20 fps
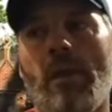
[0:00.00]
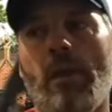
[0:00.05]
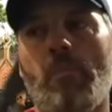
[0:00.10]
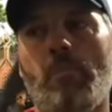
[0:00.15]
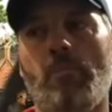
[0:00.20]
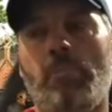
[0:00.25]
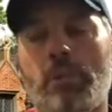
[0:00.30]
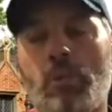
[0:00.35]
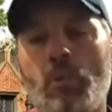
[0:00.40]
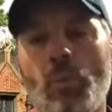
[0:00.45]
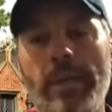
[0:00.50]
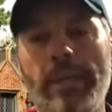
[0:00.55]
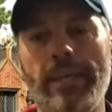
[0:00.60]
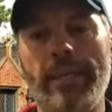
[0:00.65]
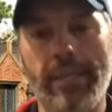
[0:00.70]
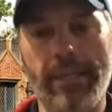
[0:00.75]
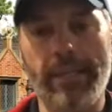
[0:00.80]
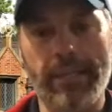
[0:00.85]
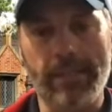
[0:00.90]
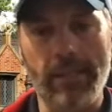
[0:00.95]
between
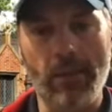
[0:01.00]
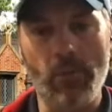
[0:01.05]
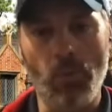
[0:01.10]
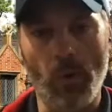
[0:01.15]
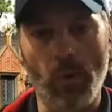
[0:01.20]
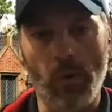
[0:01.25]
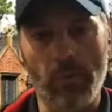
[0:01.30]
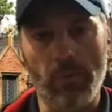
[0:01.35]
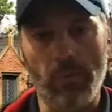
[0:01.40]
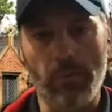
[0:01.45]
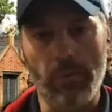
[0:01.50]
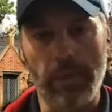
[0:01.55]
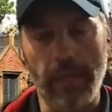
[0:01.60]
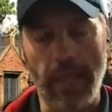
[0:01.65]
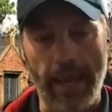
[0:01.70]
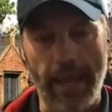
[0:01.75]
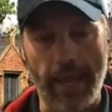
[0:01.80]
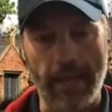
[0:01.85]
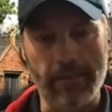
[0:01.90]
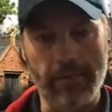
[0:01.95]

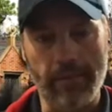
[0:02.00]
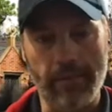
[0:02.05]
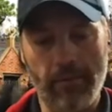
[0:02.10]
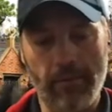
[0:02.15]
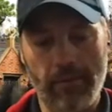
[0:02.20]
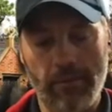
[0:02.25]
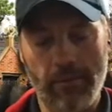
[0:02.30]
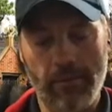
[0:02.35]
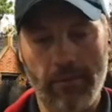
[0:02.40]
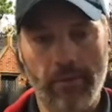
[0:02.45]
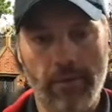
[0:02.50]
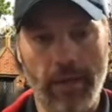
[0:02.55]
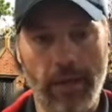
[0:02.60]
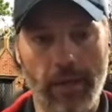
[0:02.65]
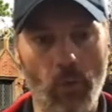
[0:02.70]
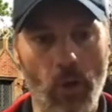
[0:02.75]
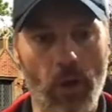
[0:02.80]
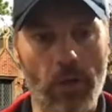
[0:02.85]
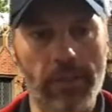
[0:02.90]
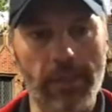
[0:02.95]
Disneyland
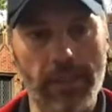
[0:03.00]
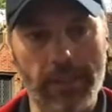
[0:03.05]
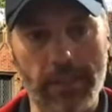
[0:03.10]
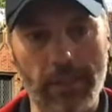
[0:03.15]
and Walt Disney